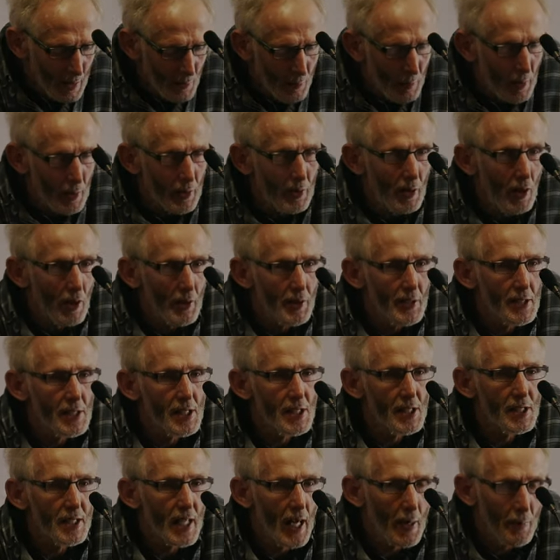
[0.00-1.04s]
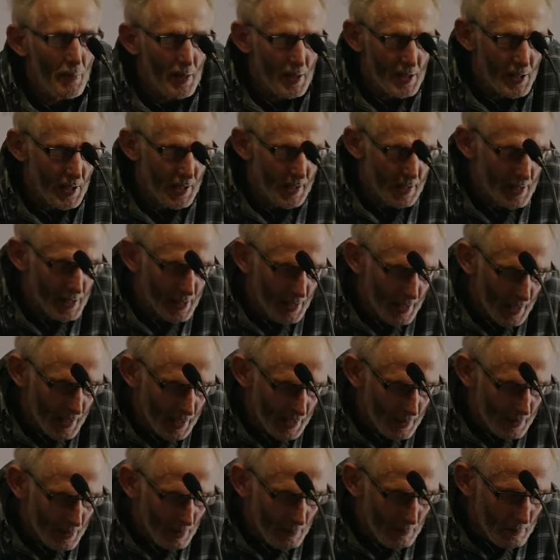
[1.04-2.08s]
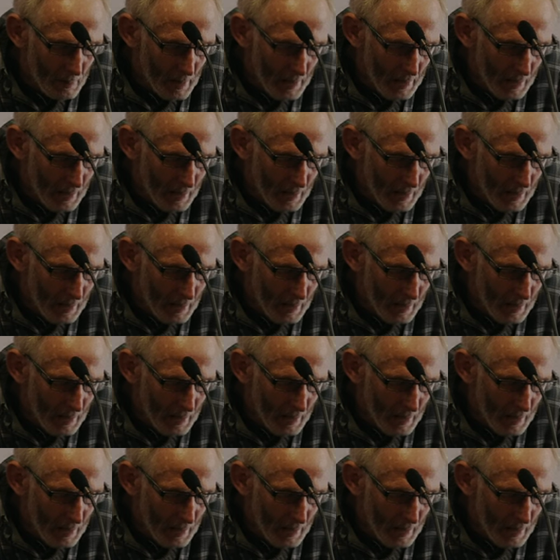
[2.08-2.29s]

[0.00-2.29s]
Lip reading: but God is establishing his kingdom.